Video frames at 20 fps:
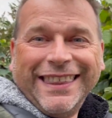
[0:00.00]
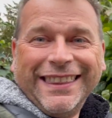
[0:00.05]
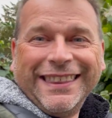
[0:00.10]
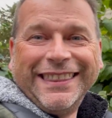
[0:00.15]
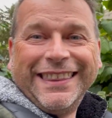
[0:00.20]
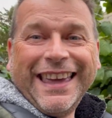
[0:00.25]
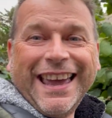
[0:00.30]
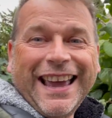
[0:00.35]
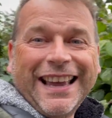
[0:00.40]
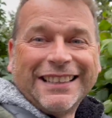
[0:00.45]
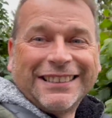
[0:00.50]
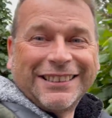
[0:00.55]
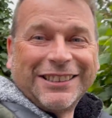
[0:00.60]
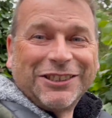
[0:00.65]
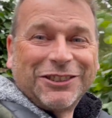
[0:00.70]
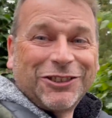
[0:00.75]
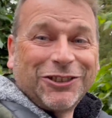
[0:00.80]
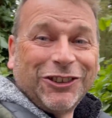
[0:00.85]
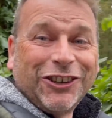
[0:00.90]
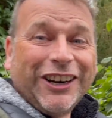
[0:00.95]
There's the
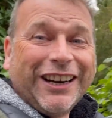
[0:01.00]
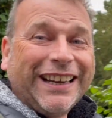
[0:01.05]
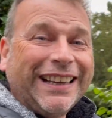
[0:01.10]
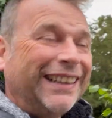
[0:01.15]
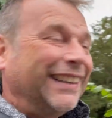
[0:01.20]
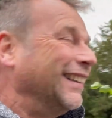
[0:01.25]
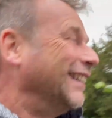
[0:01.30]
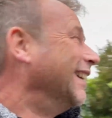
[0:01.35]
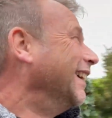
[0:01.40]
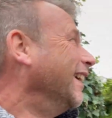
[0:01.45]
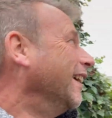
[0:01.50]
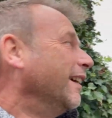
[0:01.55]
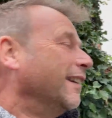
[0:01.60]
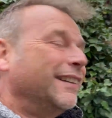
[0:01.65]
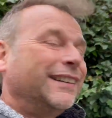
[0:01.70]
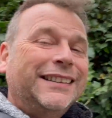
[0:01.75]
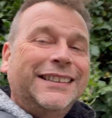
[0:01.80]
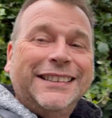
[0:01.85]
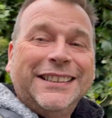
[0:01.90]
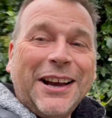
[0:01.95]
tree.
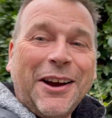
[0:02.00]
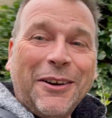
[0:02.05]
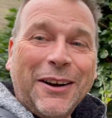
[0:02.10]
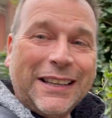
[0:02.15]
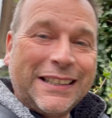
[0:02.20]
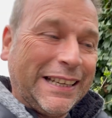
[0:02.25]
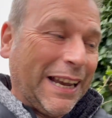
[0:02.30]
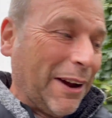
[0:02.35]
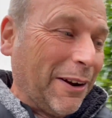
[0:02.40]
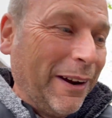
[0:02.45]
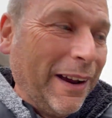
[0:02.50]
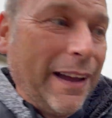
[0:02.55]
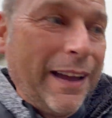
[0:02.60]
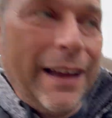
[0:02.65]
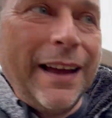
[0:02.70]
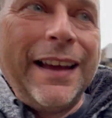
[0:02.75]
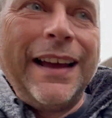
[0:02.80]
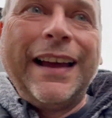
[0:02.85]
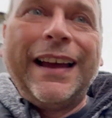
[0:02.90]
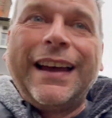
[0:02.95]
So let's go
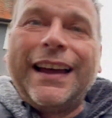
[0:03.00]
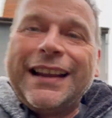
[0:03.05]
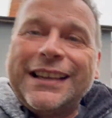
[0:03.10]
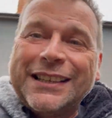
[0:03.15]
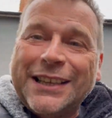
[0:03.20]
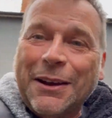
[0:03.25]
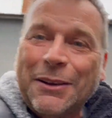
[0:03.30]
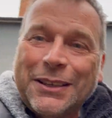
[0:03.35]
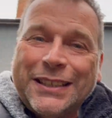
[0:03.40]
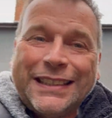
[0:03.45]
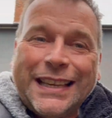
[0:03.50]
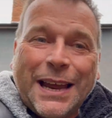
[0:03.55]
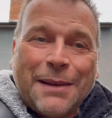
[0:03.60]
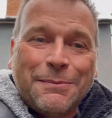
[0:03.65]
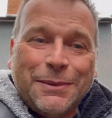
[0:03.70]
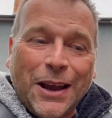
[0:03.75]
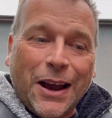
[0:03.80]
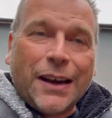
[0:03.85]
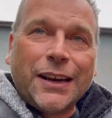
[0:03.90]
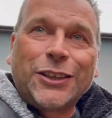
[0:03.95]
and stand
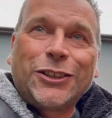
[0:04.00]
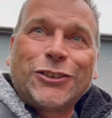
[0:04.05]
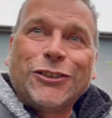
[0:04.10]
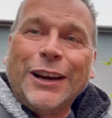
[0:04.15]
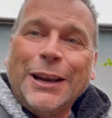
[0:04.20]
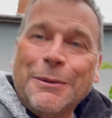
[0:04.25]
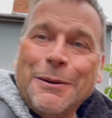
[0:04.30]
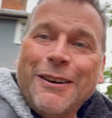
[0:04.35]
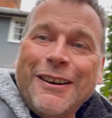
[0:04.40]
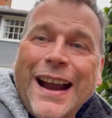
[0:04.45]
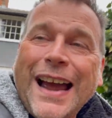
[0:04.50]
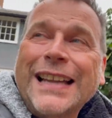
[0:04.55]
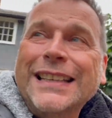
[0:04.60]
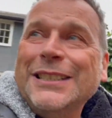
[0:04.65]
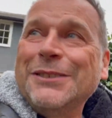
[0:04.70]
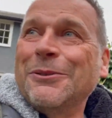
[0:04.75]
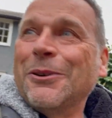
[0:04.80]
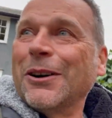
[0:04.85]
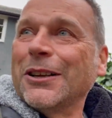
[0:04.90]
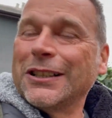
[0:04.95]
behind a tree where Andy
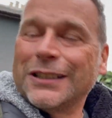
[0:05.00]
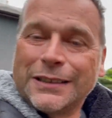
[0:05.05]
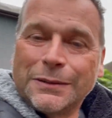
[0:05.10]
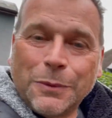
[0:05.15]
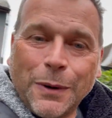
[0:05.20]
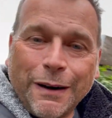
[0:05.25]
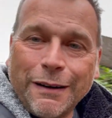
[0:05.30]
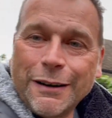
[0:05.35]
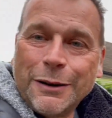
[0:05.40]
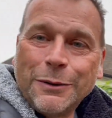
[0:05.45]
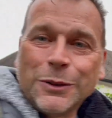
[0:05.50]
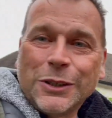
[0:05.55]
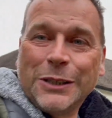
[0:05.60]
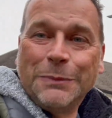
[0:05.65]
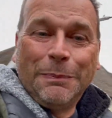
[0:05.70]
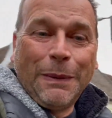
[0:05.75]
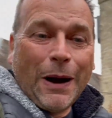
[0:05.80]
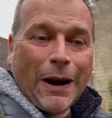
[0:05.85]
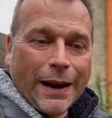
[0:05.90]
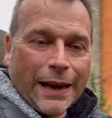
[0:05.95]
was, where he was
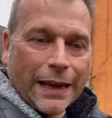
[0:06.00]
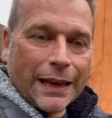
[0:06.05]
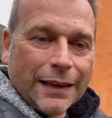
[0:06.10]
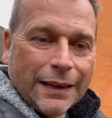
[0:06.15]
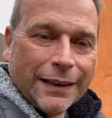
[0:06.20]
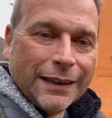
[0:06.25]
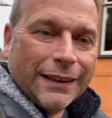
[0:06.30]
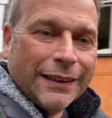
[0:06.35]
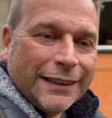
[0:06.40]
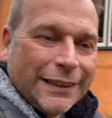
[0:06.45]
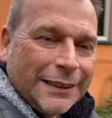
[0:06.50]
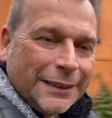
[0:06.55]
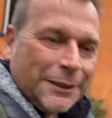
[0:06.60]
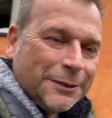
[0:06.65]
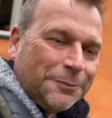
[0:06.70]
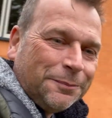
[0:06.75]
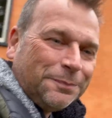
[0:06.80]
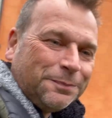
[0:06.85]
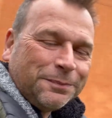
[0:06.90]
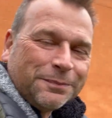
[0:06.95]
spying
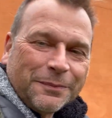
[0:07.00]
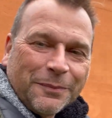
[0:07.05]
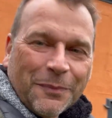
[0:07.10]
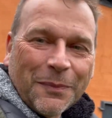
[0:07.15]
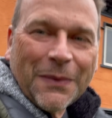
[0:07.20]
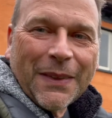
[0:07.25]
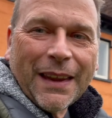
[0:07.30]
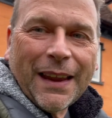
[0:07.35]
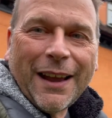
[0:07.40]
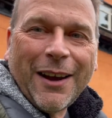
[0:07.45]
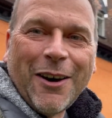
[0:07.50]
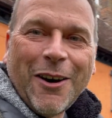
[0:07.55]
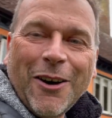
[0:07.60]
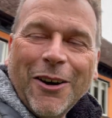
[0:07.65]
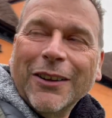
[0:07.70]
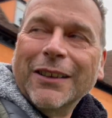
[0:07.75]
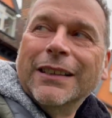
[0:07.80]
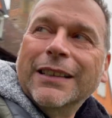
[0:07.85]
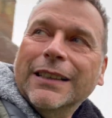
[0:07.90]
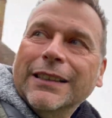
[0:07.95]

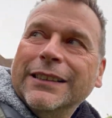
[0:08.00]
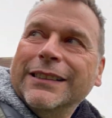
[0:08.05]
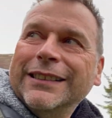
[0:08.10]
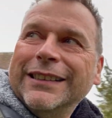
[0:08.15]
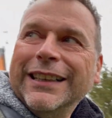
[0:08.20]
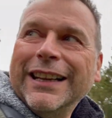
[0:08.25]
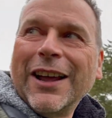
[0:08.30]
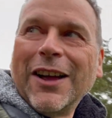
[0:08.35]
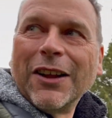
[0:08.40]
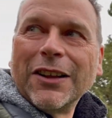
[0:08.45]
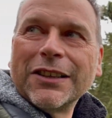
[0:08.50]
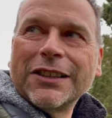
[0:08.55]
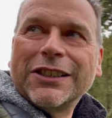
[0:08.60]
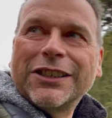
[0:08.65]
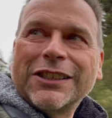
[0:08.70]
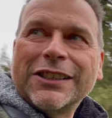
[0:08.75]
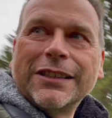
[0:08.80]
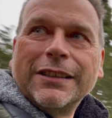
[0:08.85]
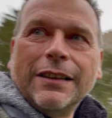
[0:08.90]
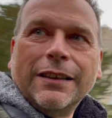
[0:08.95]
on
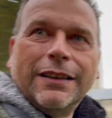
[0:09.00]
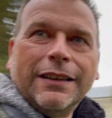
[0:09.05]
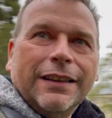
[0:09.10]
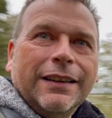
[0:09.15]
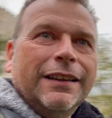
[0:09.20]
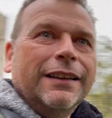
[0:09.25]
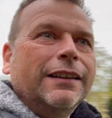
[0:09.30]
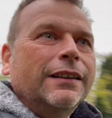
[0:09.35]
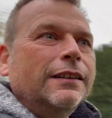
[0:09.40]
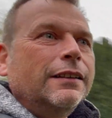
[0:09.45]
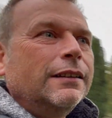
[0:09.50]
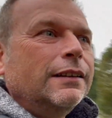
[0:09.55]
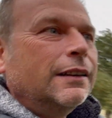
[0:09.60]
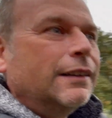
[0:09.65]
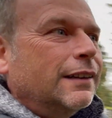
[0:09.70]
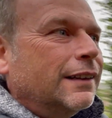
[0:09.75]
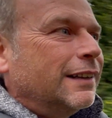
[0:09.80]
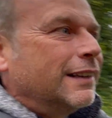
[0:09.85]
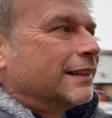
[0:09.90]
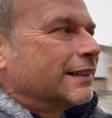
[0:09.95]
Lance.
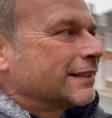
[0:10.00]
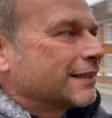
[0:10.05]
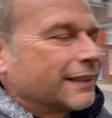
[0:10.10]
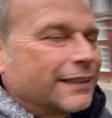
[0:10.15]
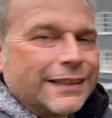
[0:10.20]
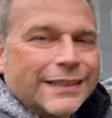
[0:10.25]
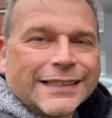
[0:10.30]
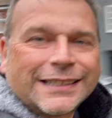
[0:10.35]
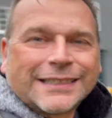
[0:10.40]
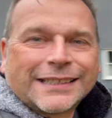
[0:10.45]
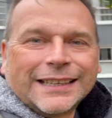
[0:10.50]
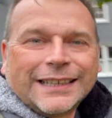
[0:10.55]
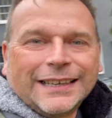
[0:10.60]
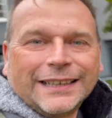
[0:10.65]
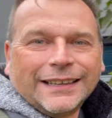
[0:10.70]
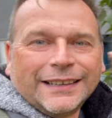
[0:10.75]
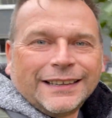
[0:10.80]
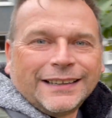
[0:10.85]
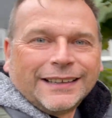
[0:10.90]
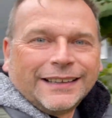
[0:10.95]
So you can see
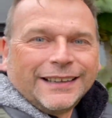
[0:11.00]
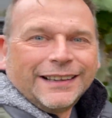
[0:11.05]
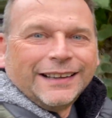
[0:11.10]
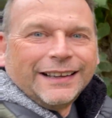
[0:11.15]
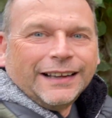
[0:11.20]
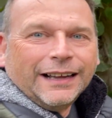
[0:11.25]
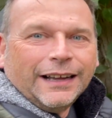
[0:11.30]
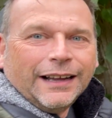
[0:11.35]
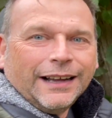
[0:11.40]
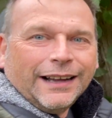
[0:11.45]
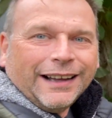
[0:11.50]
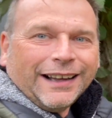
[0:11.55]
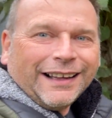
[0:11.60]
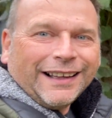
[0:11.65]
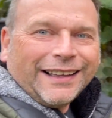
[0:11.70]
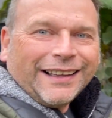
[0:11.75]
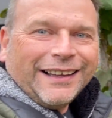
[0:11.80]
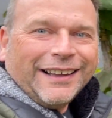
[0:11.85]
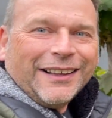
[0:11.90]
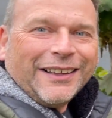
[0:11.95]

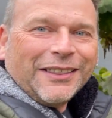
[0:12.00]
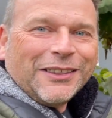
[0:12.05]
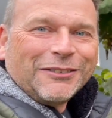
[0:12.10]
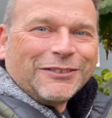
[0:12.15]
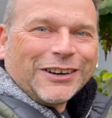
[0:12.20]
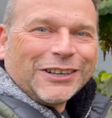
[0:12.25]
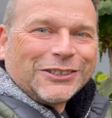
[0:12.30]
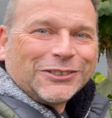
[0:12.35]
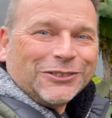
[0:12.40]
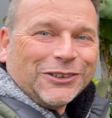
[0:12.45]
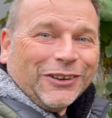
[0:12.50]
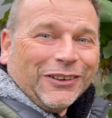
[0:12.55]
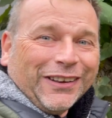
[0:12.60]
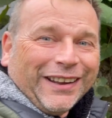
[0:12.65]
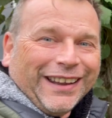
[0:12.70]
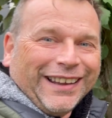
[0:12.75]
the restaurant